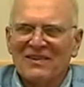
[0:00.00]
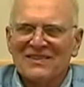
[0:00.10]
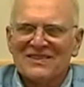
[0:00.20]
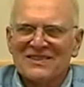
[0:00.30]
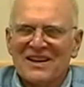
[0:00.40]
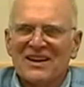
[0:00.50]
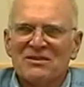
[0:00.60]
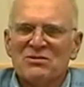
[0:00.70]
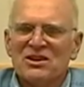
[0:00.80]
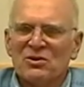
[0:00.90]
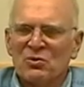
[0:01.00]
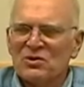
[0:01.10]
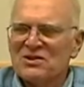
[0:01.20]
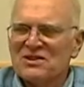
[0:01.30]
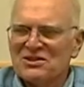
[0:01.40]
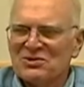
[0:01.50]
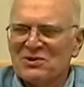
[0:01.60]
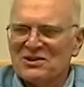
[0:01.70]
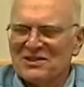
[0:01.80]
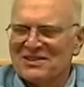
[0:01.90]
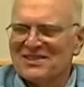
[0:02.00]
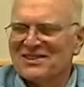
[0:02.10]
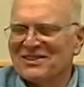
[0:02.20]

He says, "I could be in a worse situation." So,